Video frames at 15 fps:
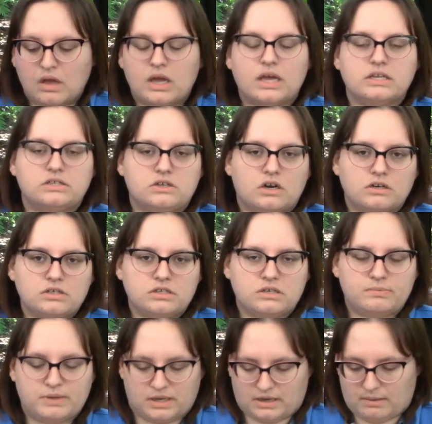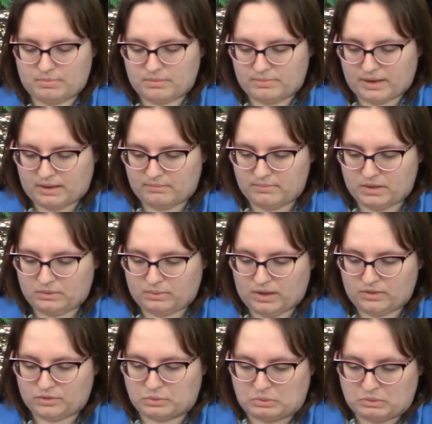It starts to pick up about
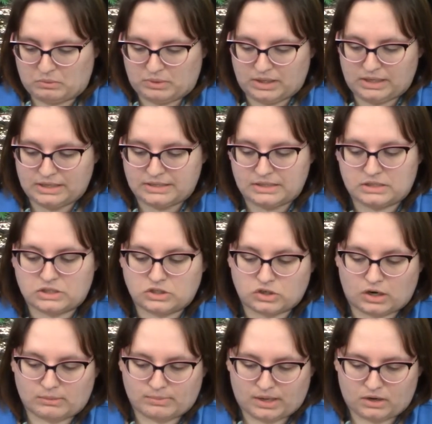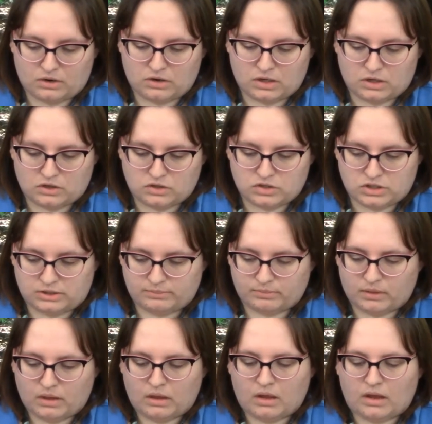midway through when he gets into dark matter and energy.
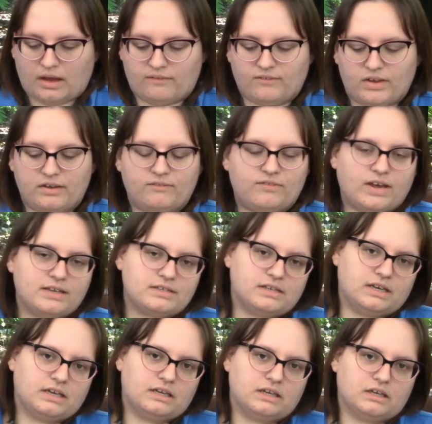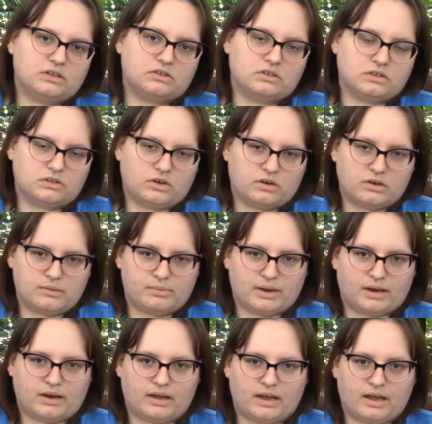I found it fascinating to learn
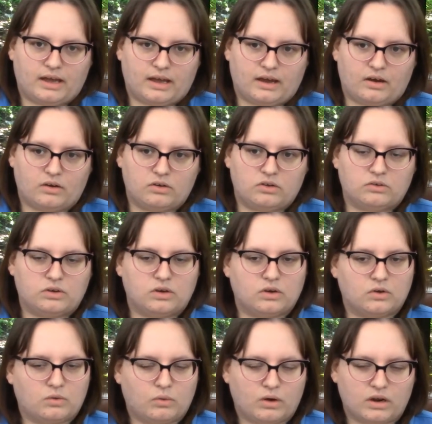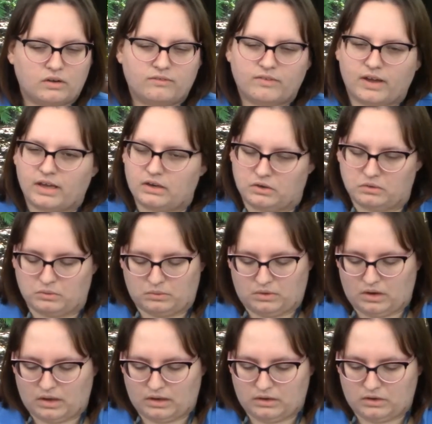about how you can quantify an
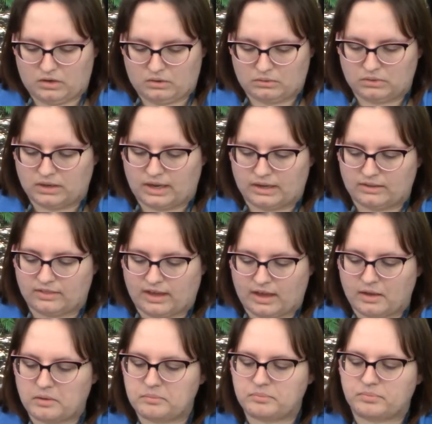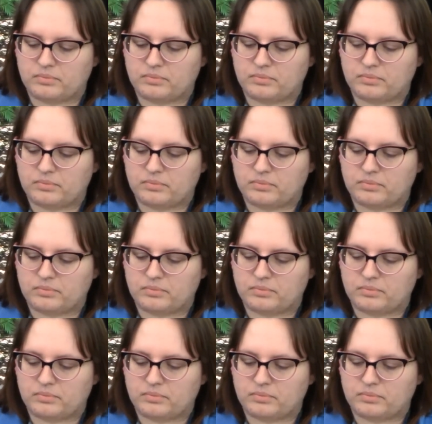unknown like that.